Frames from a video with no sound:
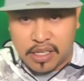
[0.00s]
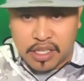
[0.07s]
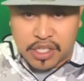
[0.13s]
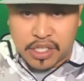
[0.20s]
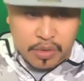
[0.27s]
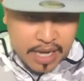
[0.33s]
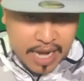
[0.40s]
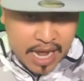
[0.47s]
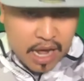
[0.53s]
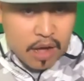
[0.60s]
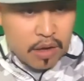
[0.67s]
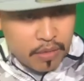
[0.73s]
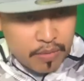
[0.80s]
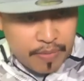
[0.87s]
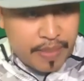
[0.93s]
So now
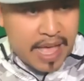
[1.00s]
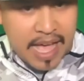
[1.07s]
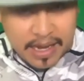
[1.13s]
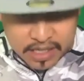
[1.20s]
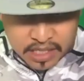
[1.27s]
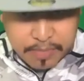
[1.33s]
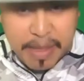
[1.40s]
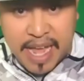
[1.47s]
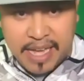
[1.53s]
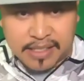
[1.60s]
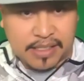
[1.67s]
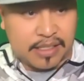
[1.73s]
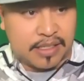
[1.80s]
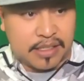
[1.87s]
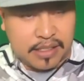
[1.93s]
that
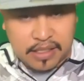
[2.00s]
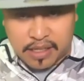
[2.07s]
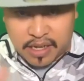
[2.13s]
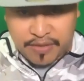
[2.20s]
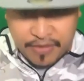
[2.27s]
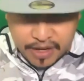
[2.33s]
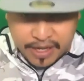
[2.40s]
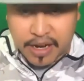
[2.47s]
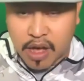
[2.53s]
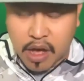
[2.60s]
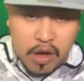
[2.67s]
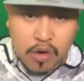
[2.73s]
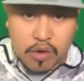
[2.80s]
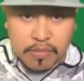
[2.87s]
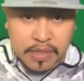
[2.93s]
space is a freaking
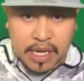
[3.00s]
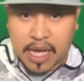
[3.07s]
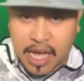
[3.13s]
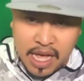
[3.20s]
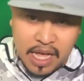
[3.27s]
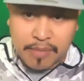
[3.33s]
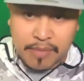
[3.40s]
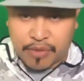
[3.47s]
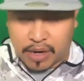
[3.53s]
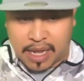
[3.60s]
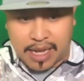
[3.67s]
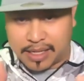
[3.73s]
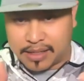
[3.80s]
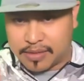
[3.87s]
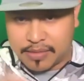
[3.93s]
home, a hub for
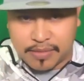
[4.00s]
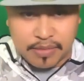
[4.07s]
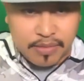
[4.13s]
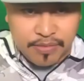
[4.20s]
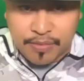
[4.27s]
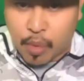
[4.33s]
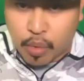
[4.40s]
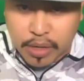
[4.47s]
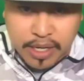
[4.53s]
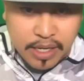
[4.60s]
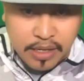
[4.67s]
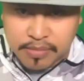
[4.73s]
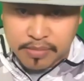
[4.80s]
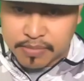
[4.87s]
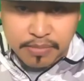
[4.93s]
like
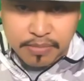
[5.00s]
40